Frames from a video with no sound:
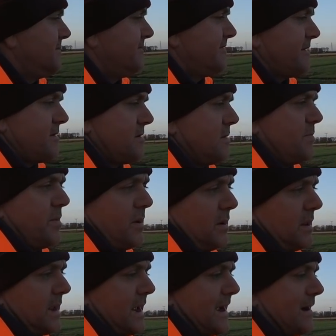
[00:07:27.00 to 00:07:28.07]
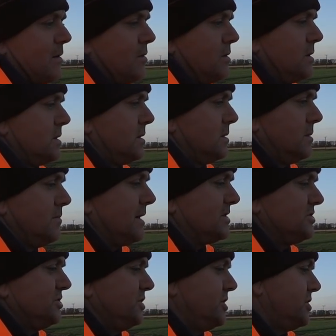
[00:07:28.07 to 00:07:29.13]
Ferrobolli, Howard,
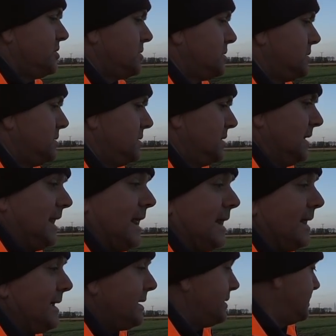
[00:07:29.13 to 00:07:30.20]
Mashio, Lely,